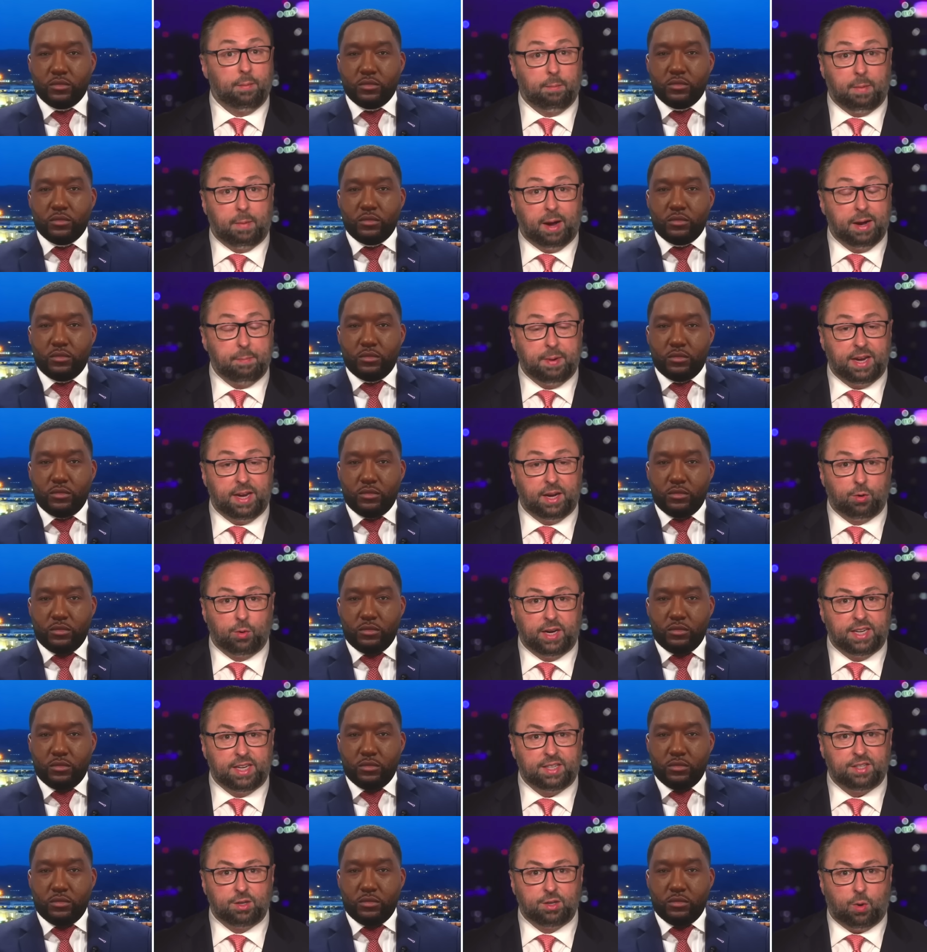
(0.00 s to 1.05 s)
Speaker 1: might be a
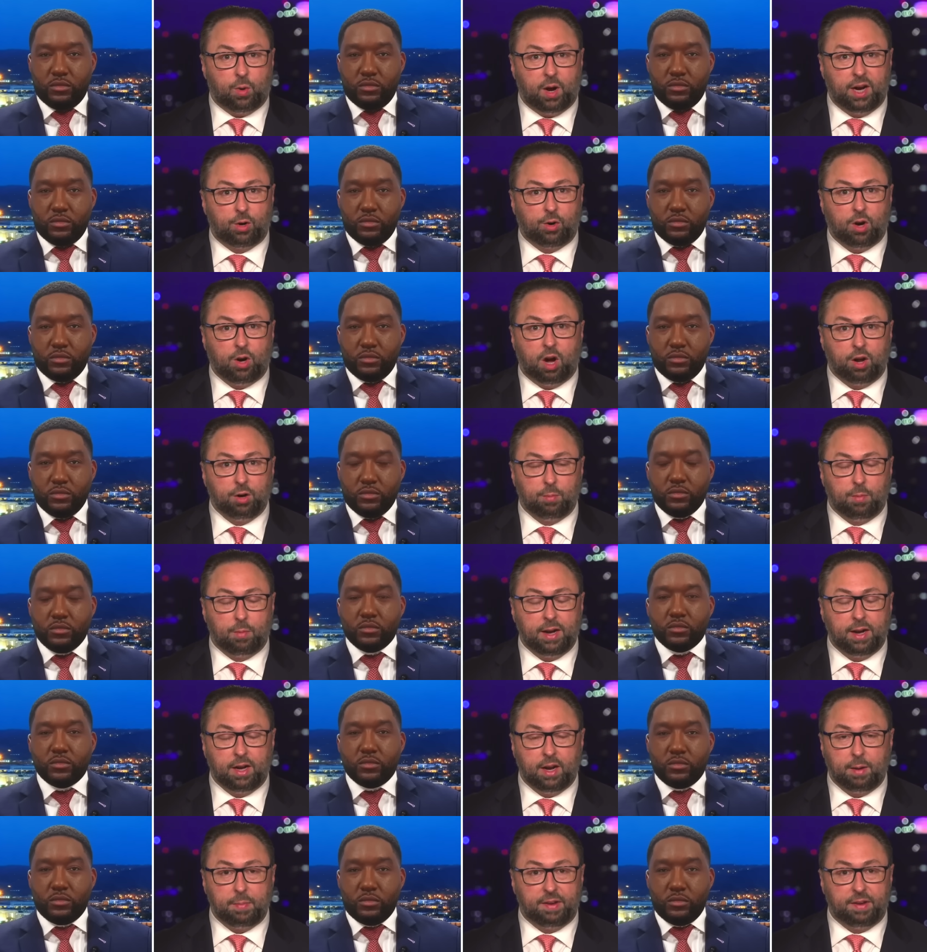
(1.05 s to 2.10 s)
reason why O'Connor might not
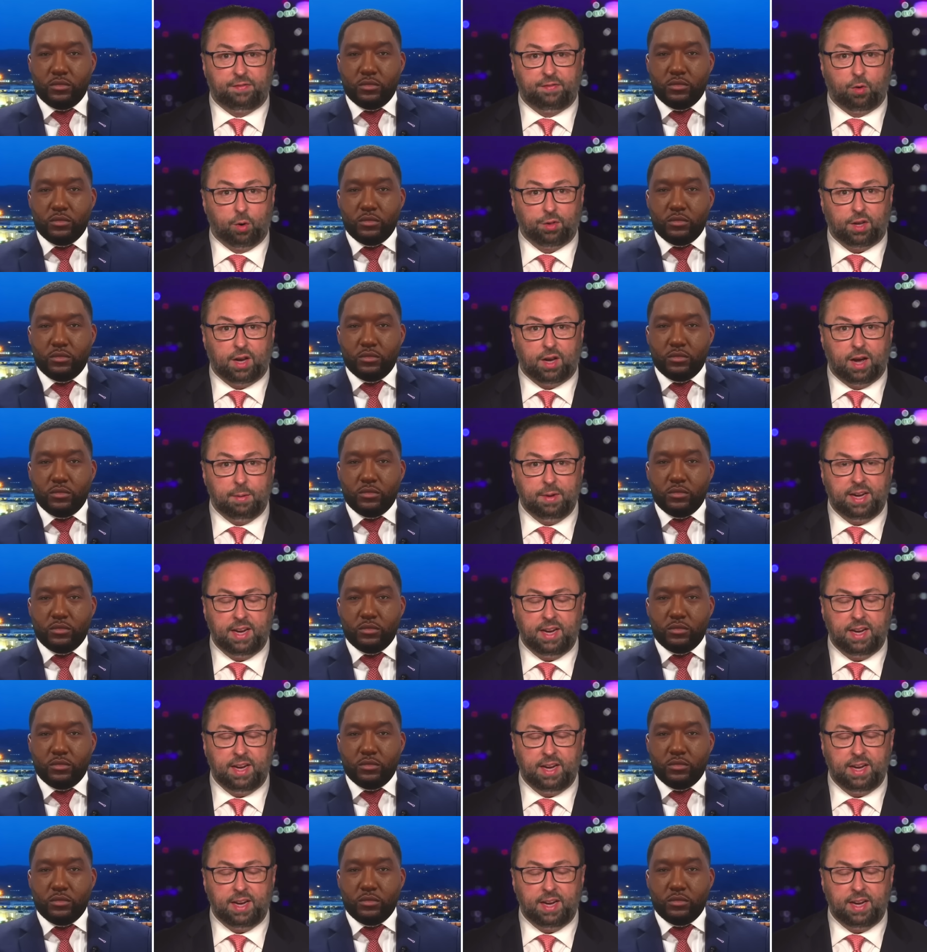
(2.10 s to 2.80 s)
be forthcoming.